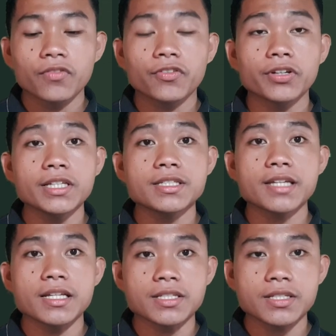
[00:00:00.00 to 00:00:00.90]
For
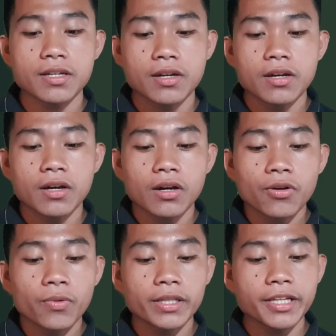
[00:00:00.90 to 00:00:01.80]
instance,
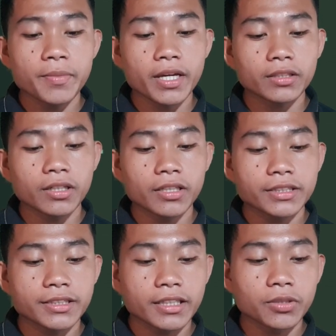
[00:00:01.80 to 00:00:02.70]
while they may
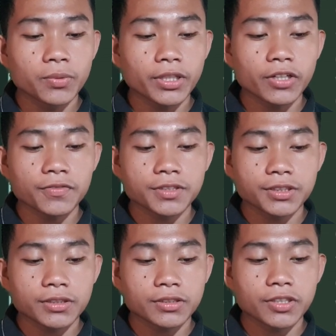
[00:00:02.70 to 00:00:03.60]
acknowledge that the work of
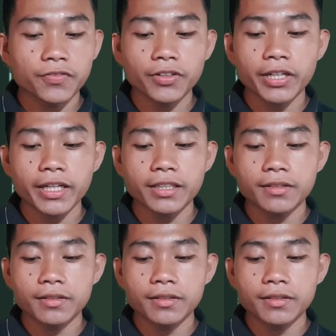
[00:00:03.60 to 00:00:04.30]
suffragette